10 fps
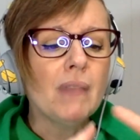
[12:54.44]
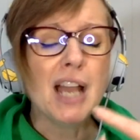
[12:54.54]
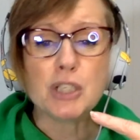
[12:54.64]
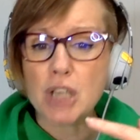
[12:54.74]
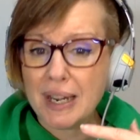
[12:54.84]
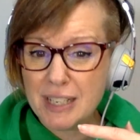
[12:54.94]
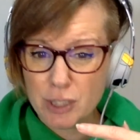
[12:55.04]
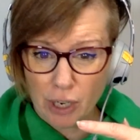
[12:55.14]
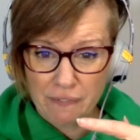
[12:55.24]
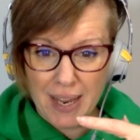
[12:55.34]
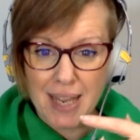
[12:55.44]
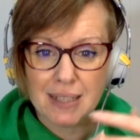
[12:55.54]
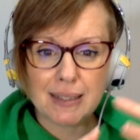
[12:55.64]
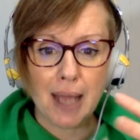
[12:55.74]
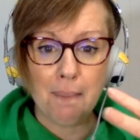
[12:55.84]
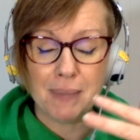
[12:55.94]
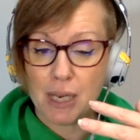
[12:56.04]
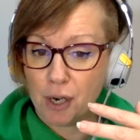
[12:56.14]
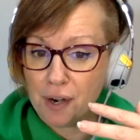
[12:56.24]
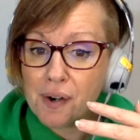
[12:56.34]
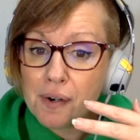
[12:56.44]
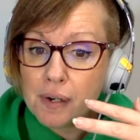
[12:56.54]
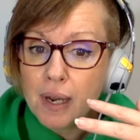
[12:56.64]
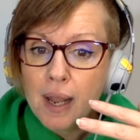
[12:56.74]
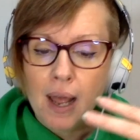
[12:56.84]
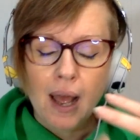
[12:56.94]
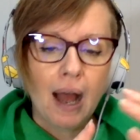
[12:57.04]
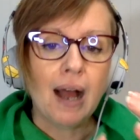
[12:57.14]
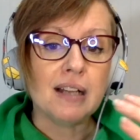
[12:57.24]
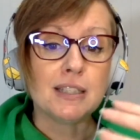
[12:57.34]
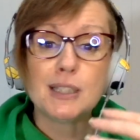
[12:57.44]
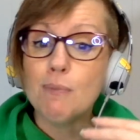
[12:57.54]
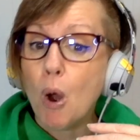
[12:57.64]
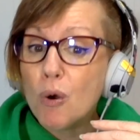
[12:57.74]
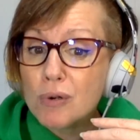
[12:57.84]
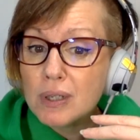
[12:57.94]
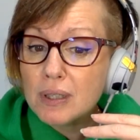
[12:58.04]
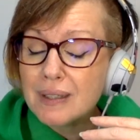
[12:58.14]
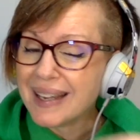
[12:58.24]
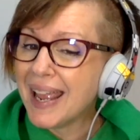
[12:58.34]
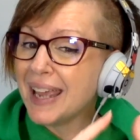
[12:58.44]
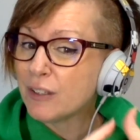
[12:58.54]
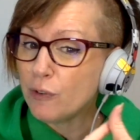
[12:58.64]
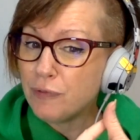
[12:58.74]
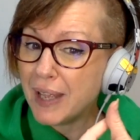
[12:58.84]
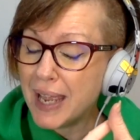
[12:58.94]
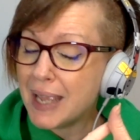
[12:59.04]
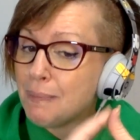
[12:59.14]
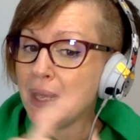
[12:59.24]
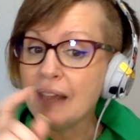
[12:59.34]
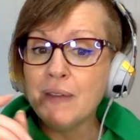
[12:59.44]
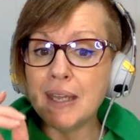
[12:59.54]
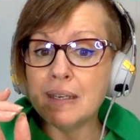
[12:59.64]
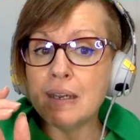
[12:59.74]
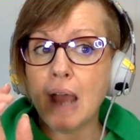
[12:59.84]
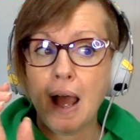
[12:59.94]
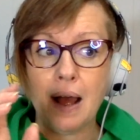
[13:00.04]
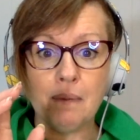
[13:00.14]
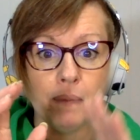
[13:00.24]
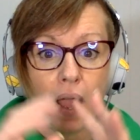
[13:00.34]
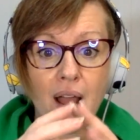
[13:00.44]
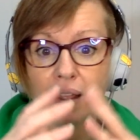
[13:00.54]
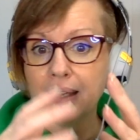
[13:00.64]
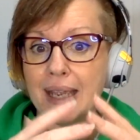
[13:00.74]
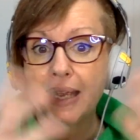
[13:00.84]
a shiny surface, a mirror, smoke, candle flame, even like a